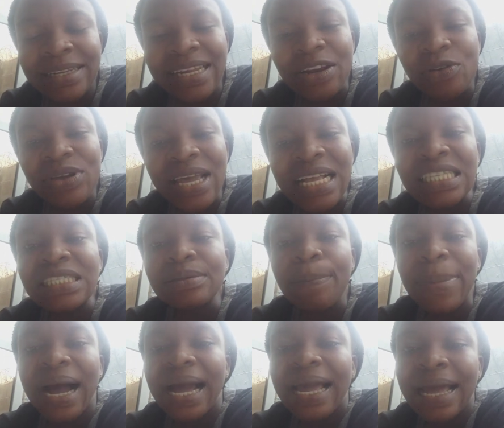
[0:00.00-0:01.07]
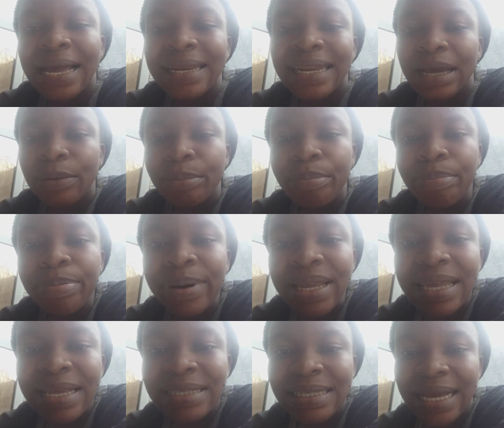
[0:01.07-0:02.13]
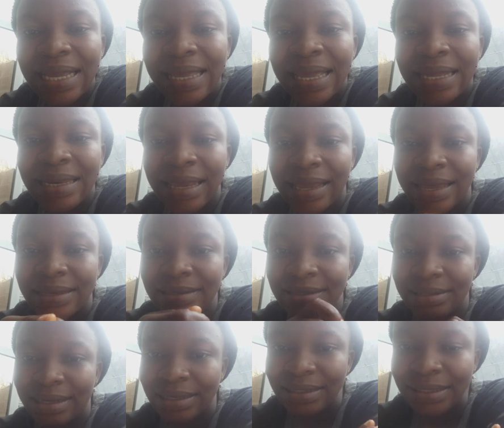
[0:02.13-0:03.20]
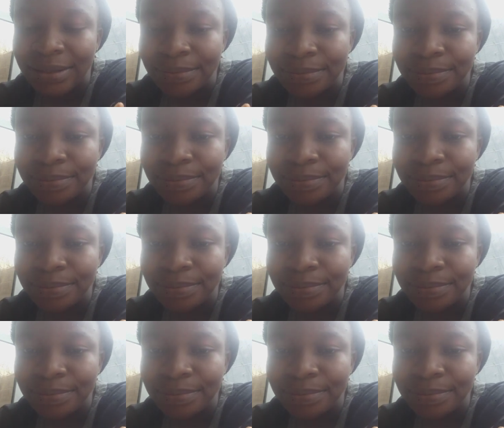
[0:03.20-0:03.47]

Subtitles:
Then you get pancanel, break it and get the inside.